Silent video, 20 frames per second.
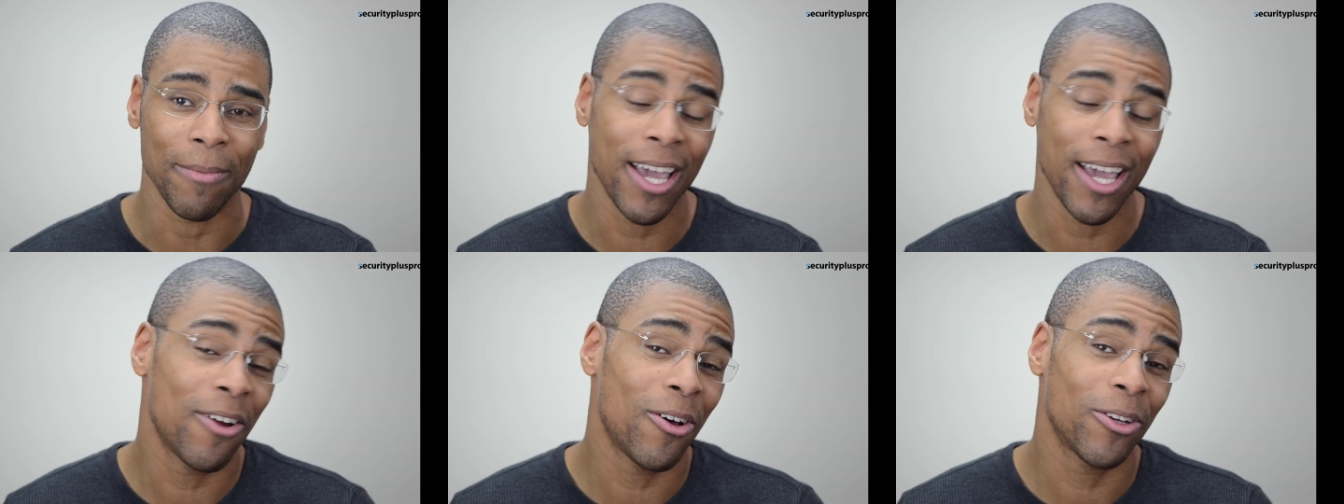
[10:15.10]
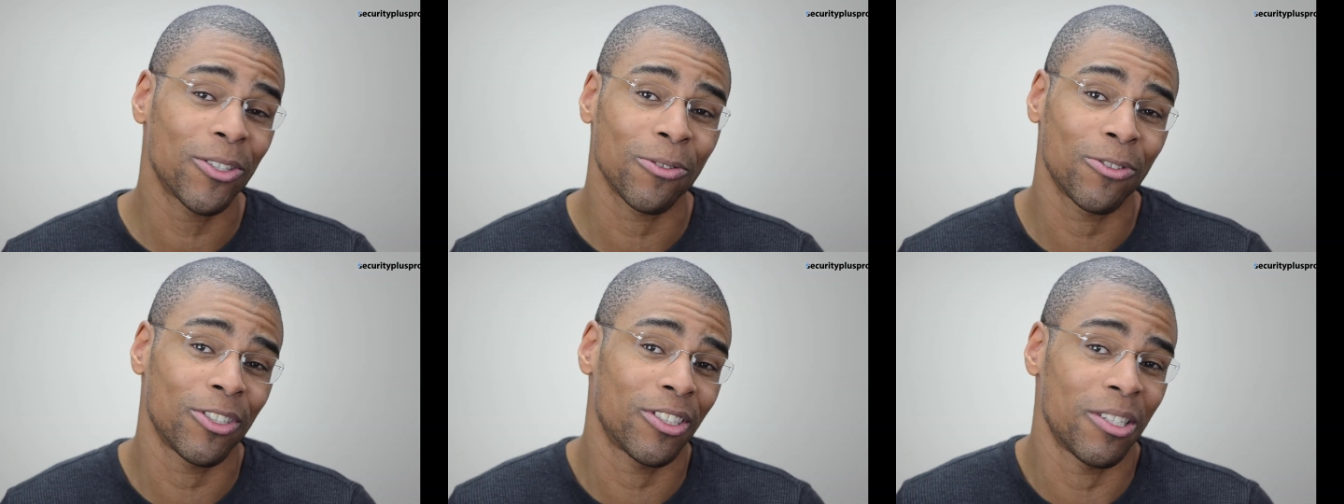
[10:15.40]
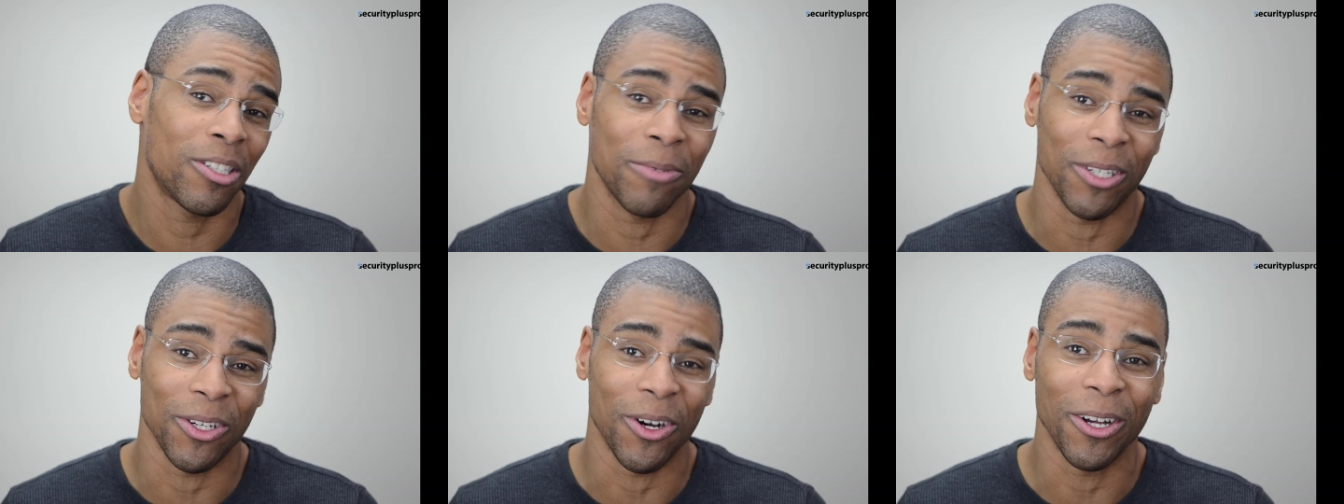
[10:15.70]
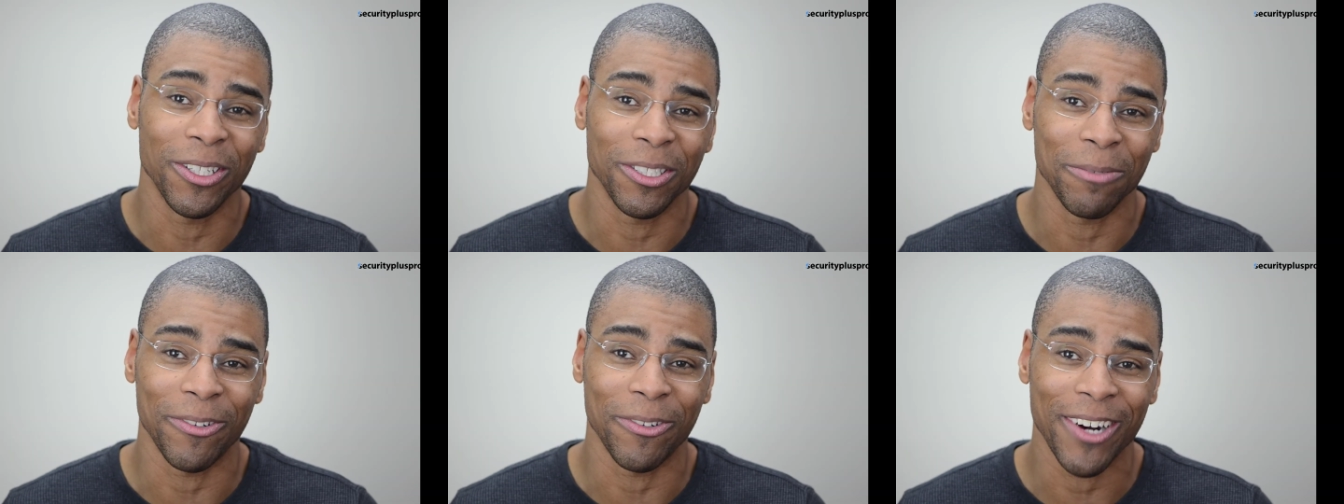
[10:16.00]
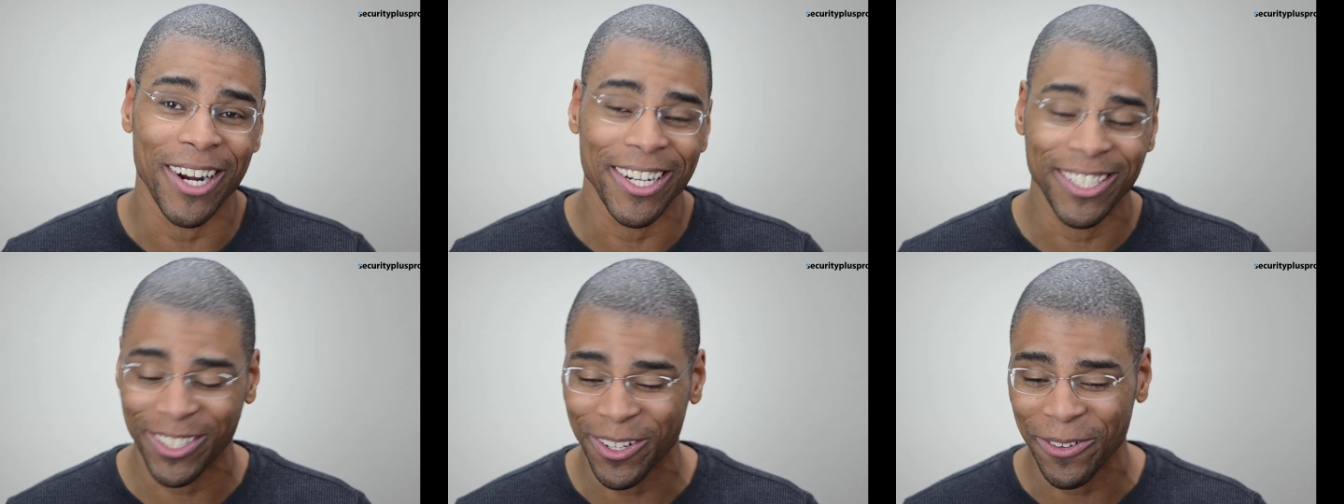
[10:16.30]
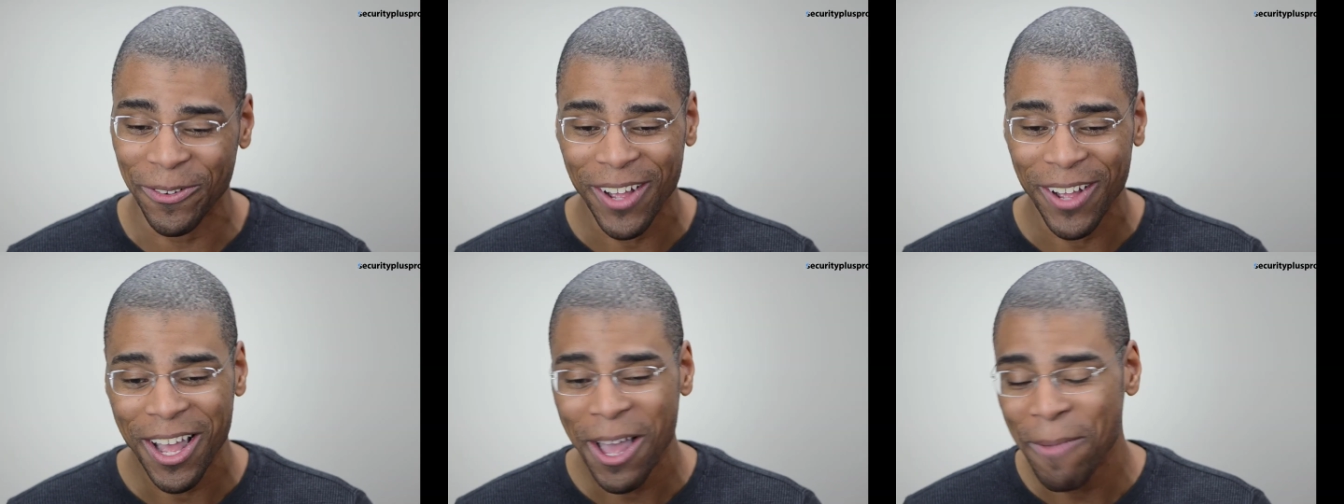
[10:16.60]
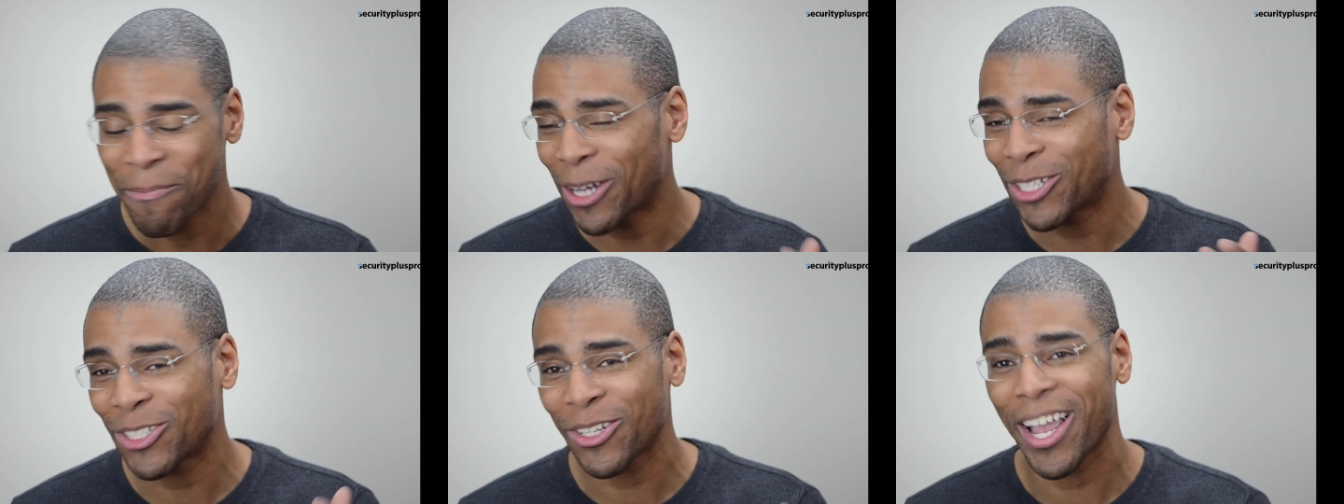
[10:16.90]
and also just to be awesome, all right? So
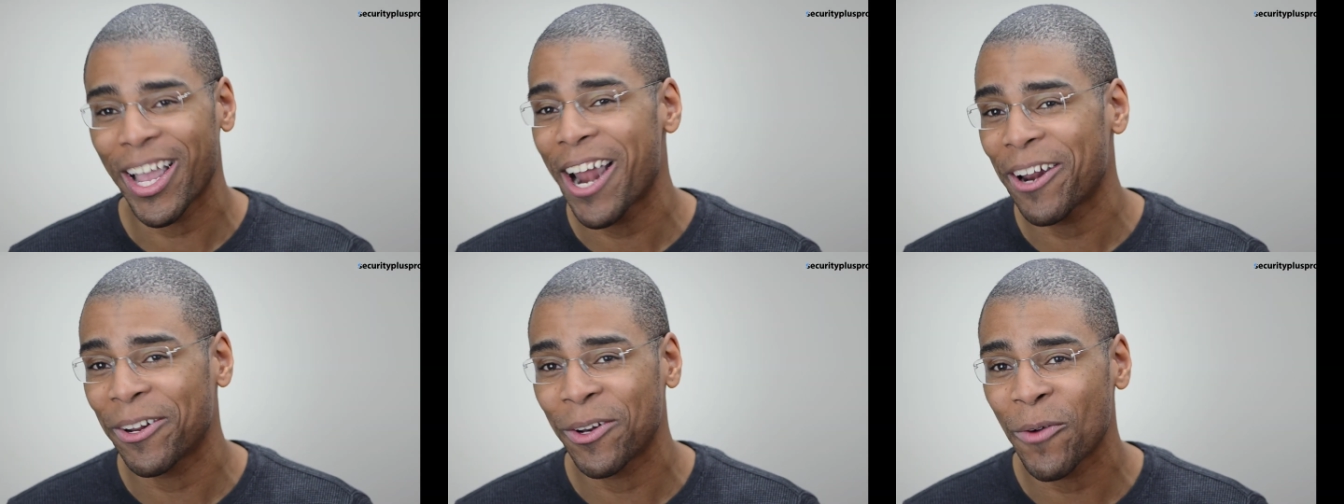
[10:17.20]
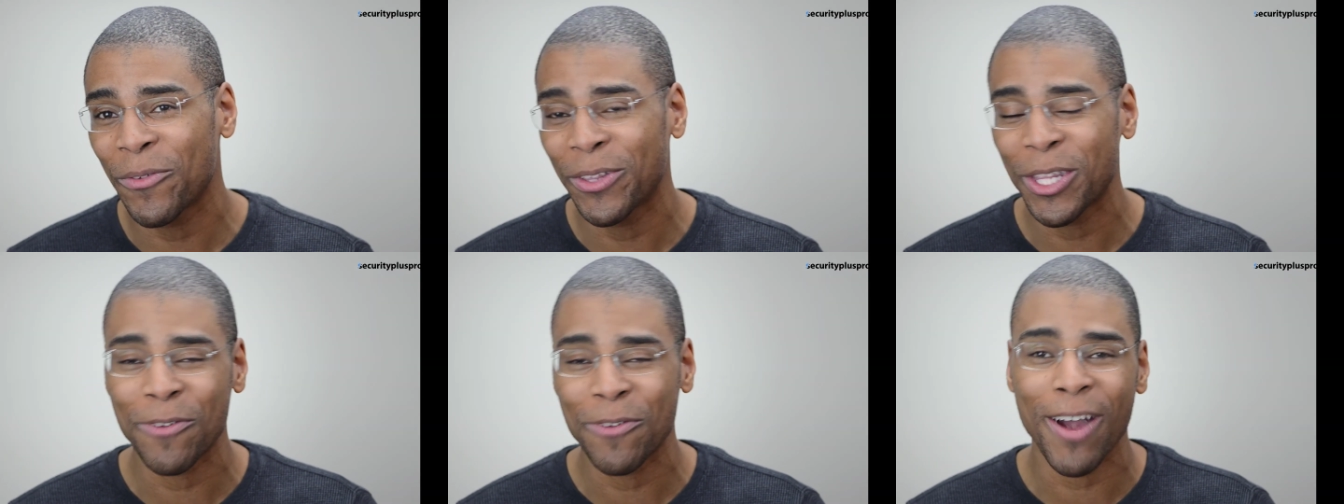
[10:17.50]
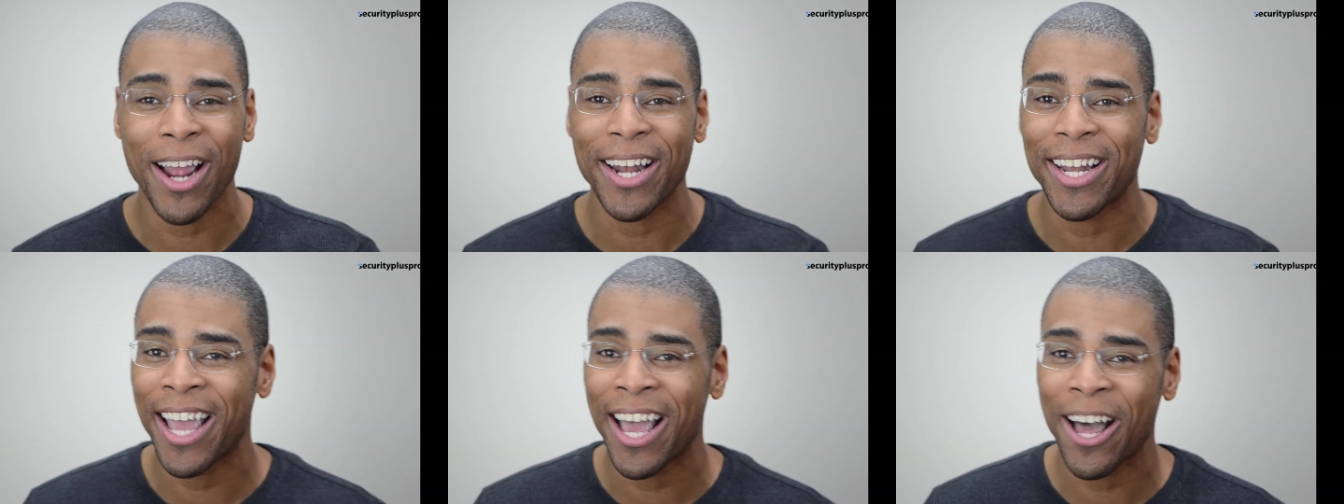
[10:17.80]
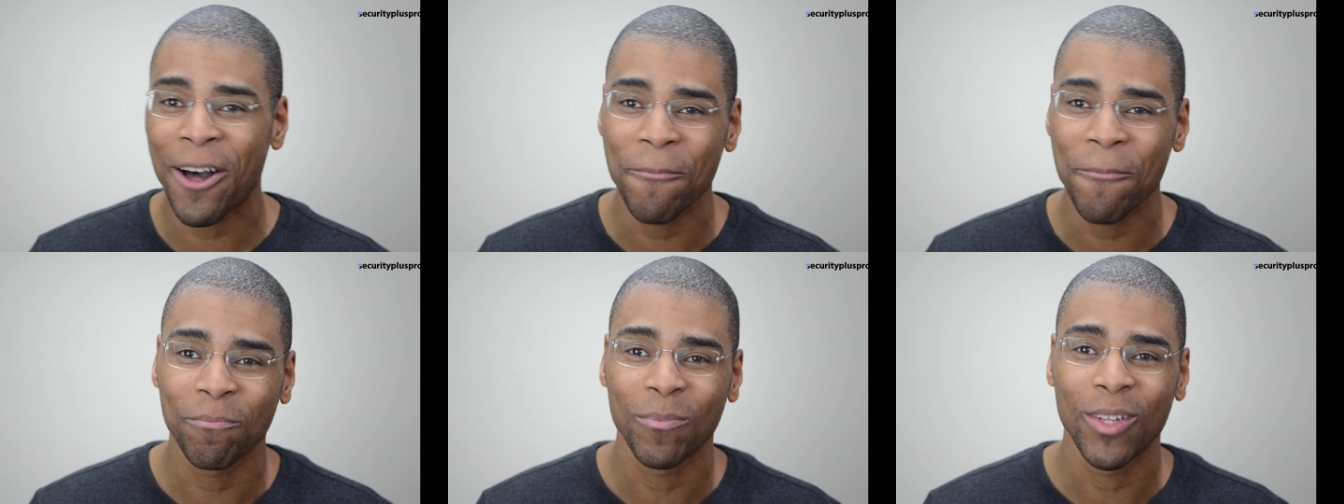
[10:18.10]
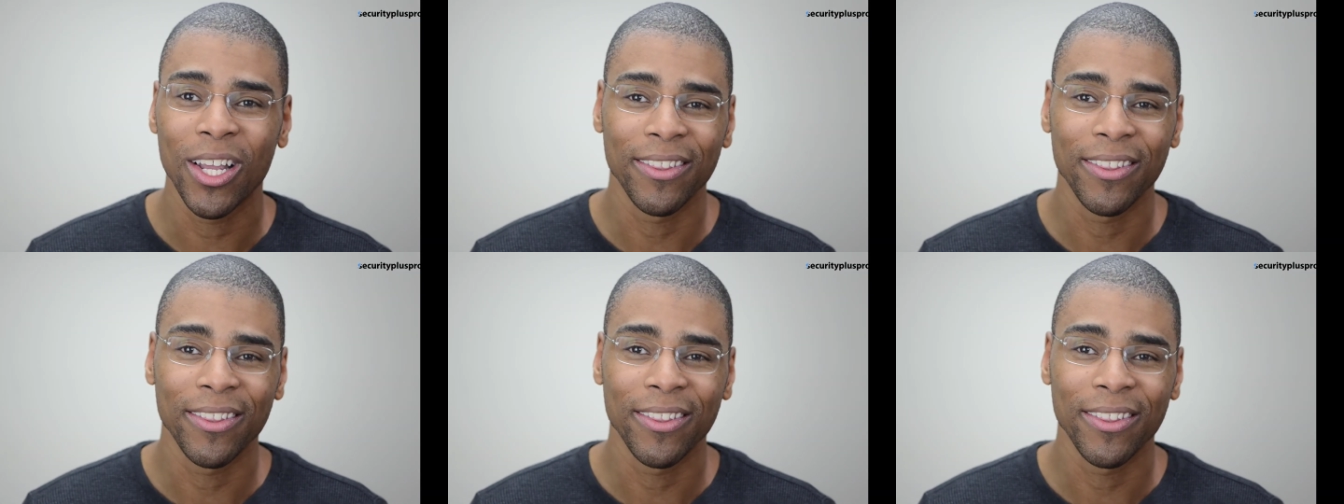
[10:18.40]
make sure you head on over there right now.